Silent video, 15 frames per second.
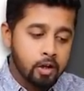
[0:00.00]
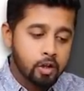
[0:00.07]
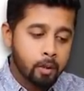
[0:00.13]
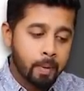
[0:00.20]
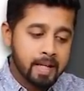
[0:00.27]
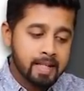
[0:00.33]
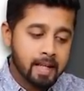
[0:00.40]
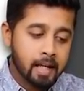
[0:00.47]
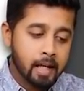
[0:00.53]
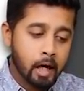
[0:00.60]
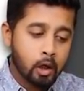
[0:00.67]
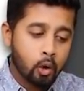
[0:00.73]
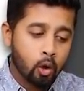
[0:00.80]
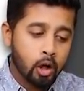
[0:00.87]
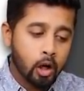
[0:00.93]
So basically
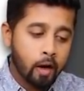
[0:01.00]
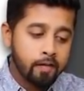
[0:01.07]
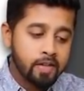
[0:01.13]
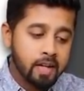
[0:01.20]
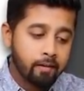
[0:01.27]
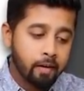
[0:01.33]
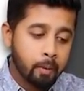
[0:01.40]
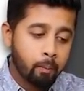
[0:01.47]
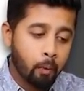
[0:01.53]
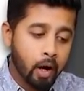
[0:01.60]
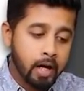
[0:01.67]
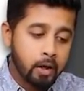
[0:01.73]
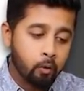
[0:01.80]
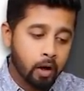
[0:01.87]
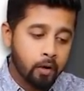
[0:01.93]
a total of
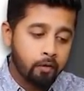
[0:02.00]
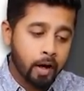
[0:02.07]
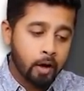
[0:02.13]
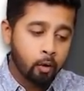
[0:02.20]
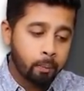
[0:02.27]
7.15